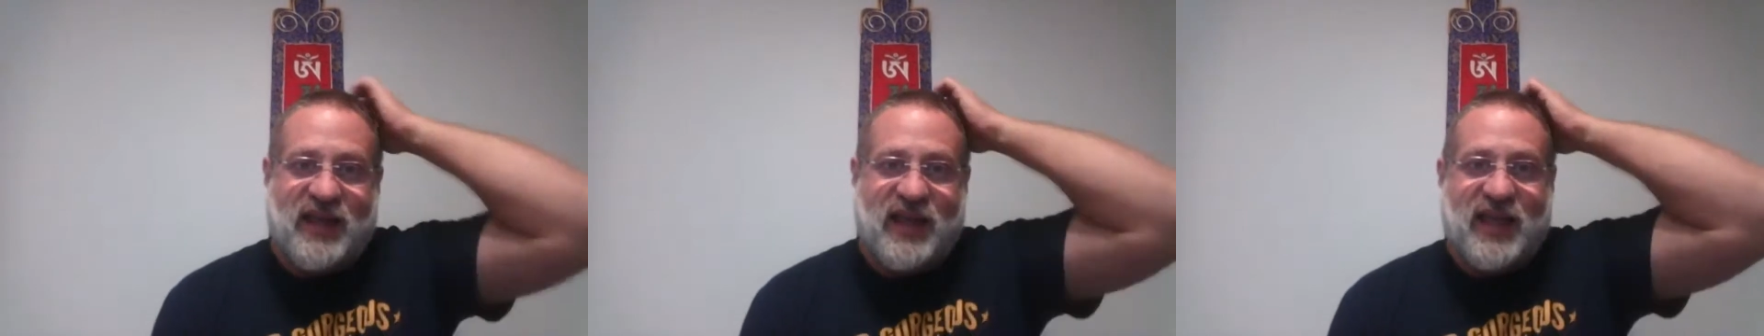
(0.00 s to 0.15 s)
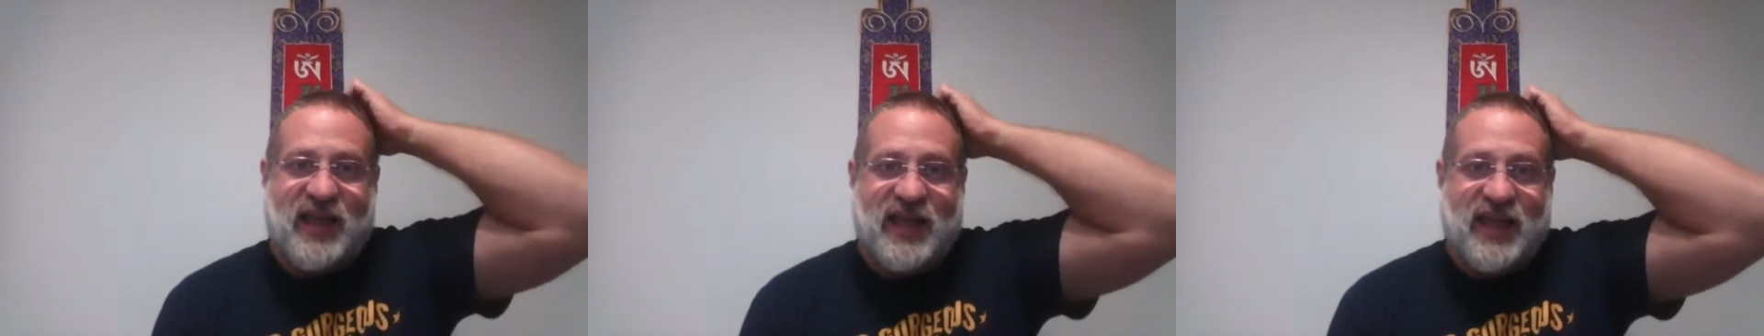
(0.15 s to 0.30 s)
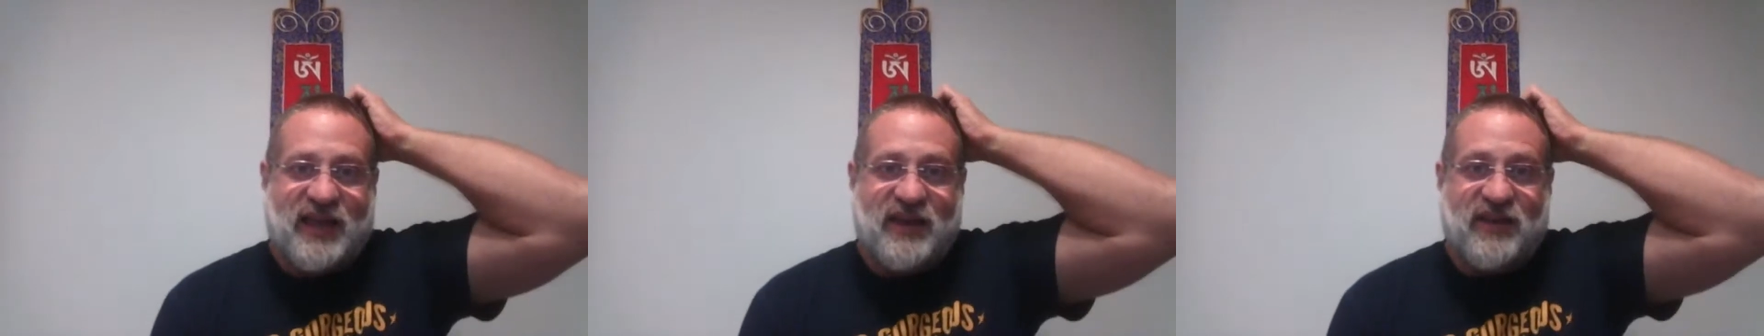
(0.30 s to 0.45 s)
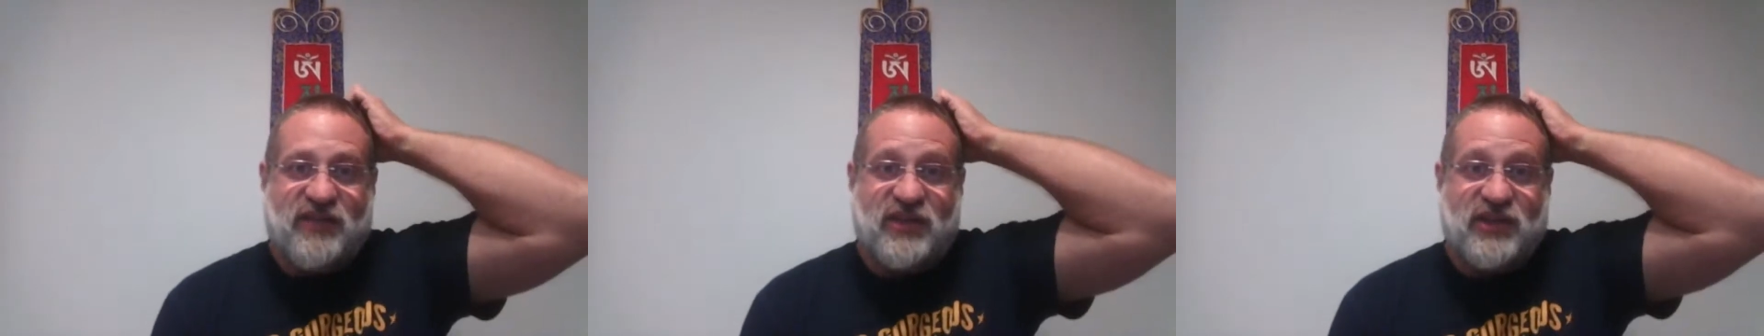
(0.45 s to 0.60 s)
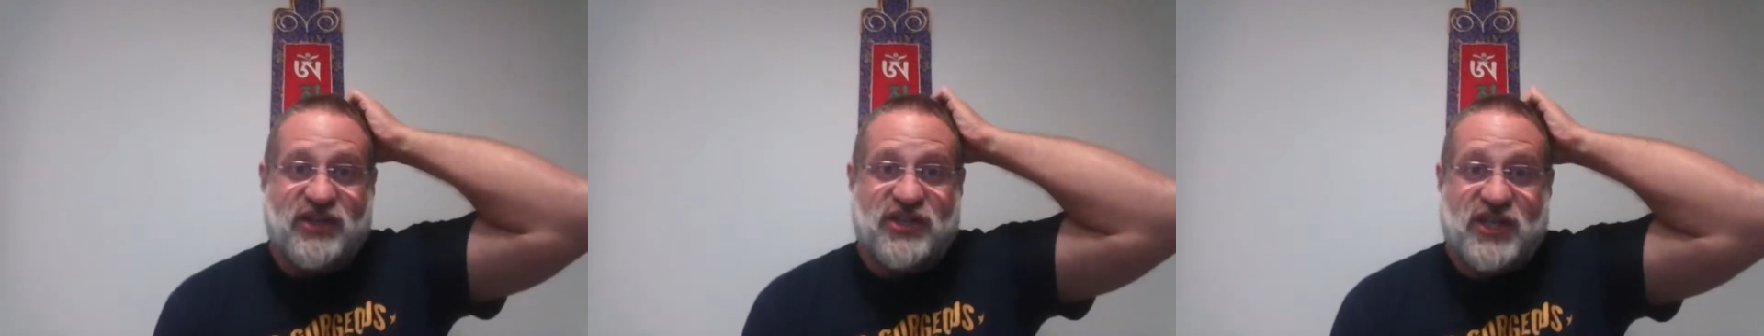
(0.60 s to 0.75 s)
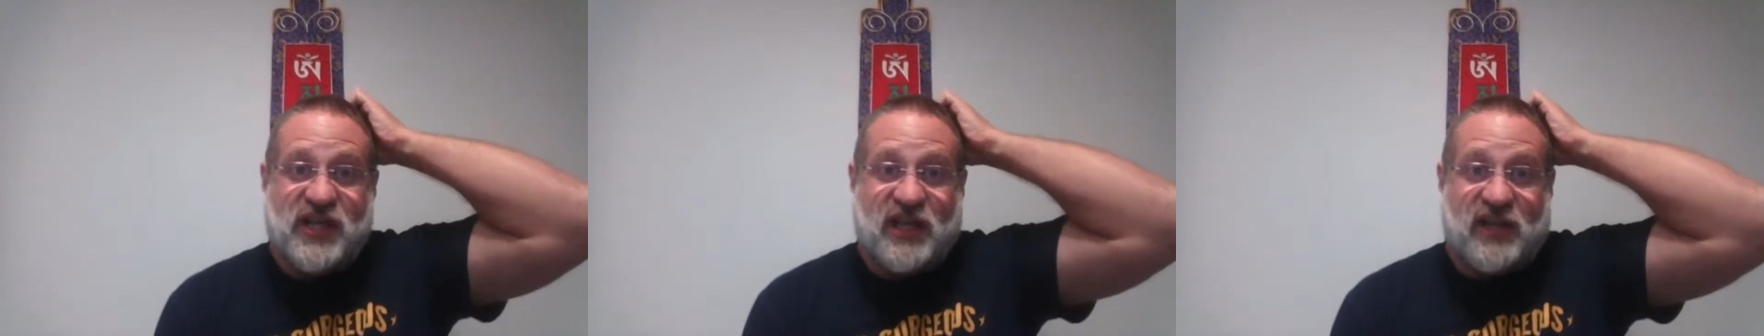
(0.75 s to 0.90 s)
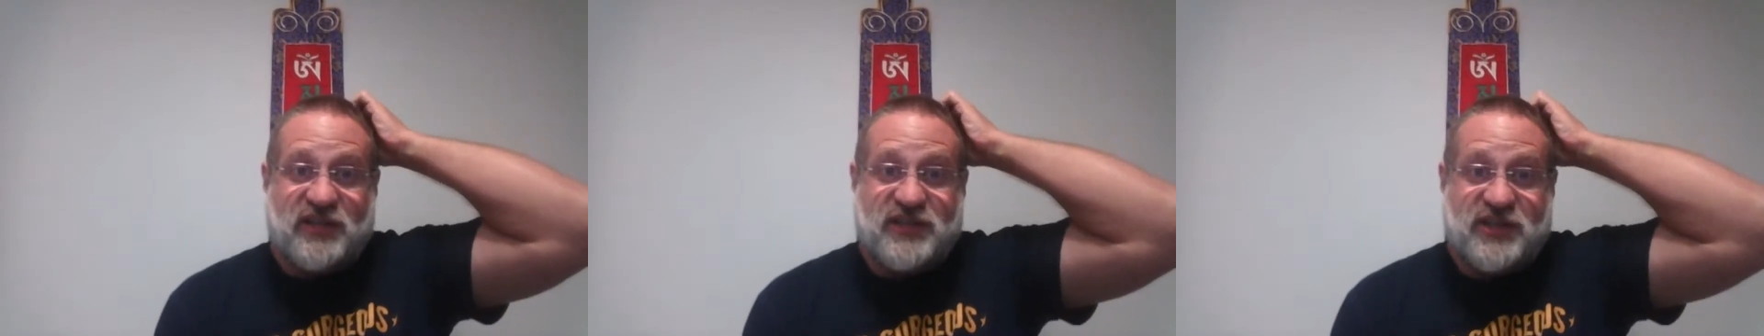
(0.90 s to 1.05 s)
And the
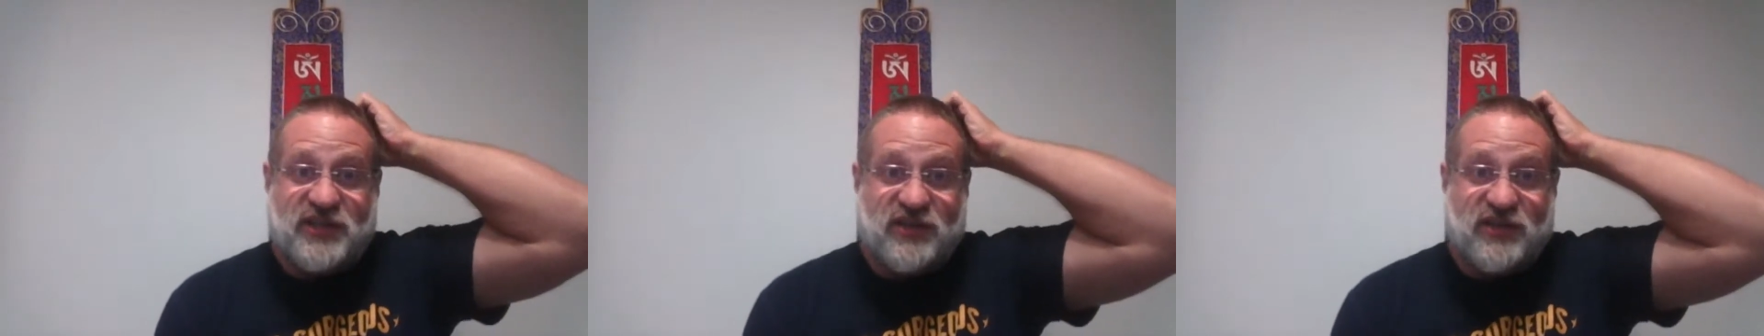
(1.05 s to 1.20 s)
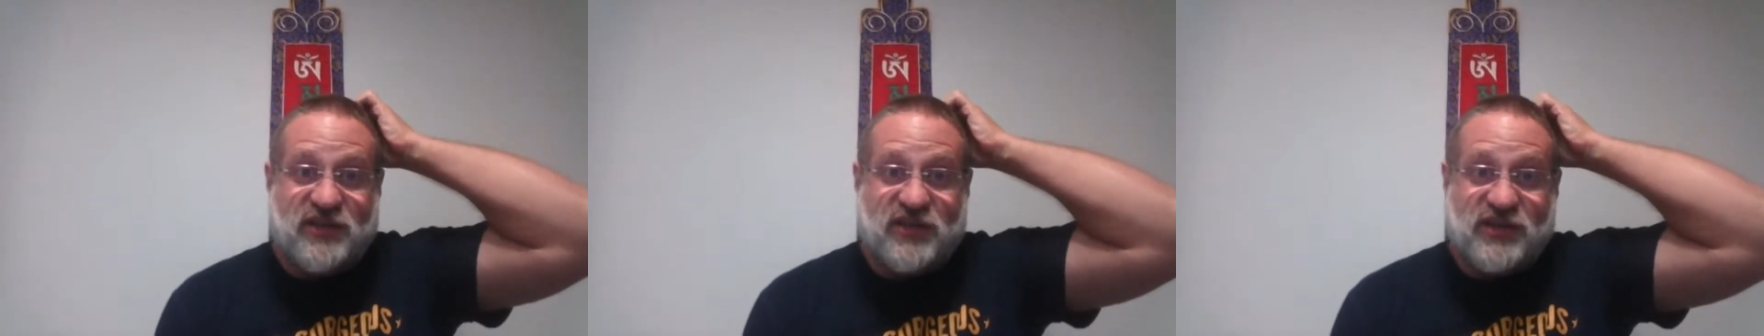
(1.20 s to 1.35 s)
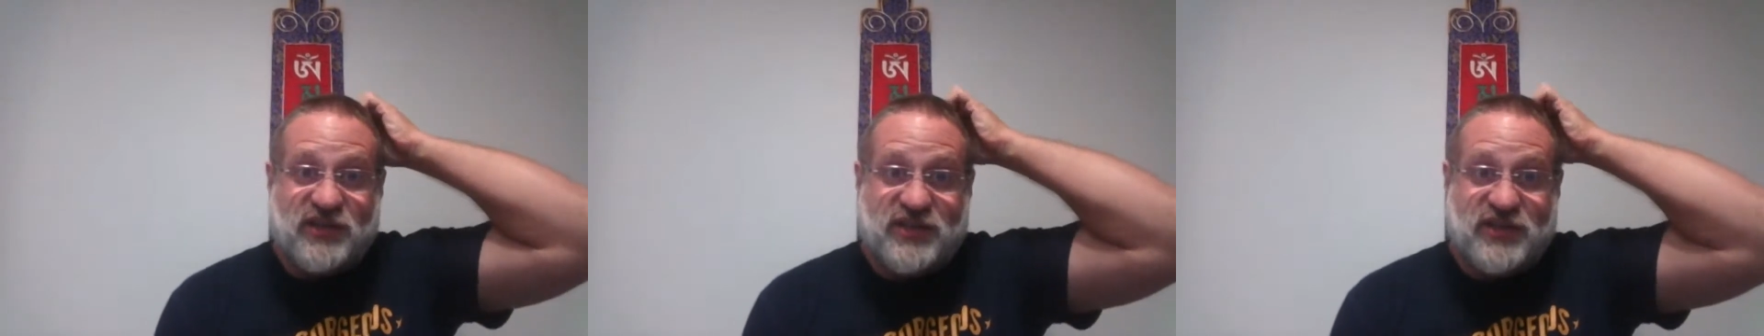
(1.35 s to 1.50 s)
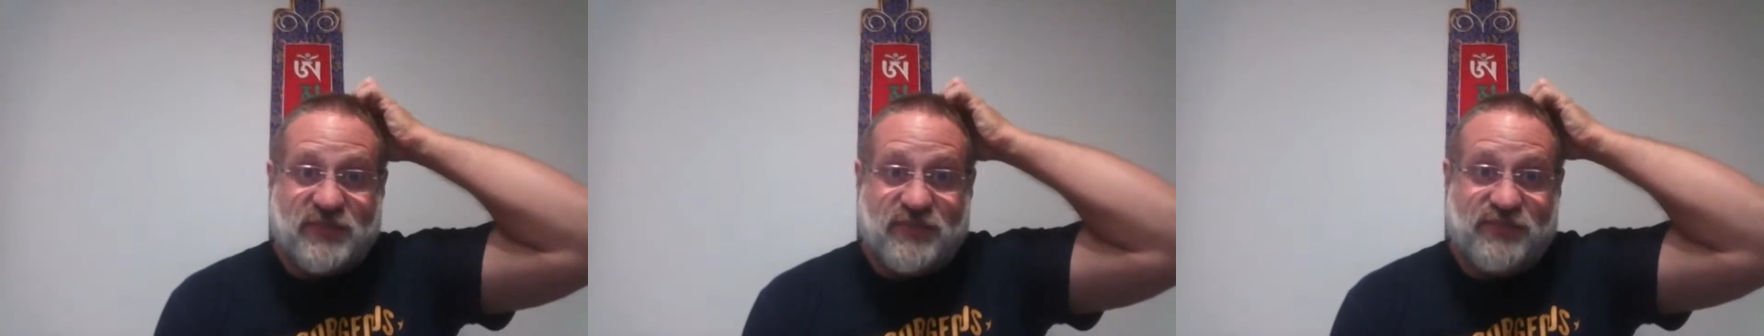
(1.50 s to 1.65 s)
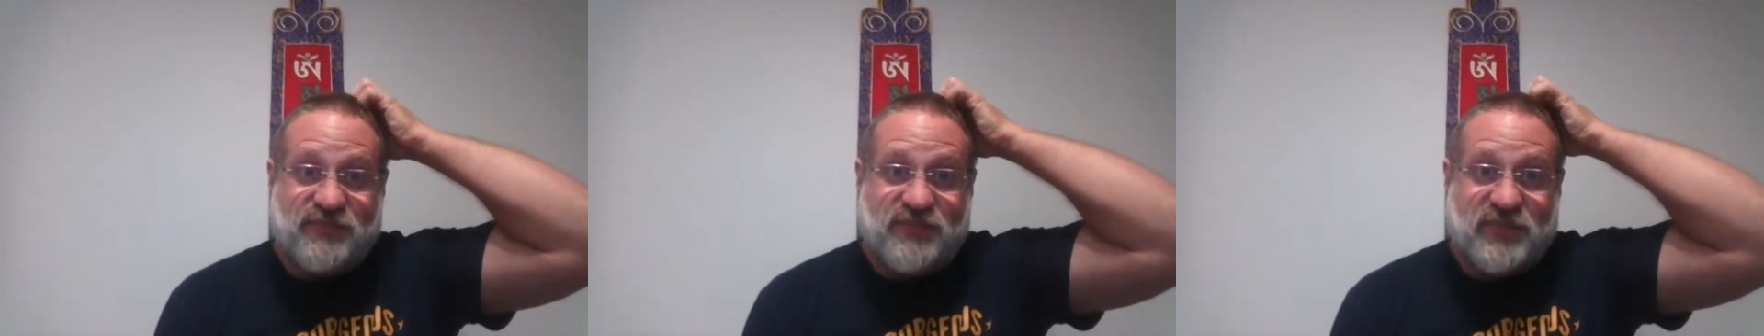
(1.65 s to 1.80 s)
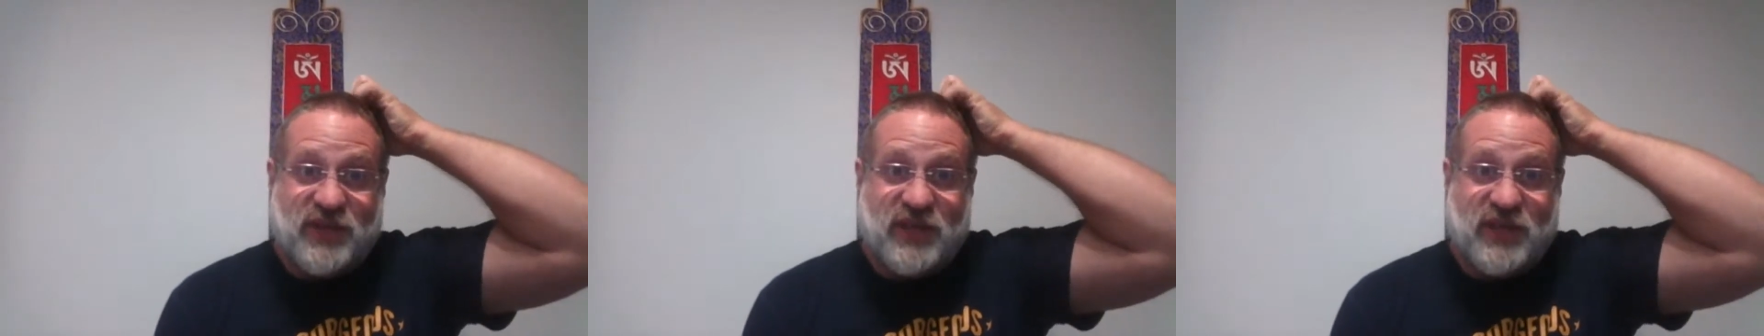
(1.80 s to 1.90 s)
shelters,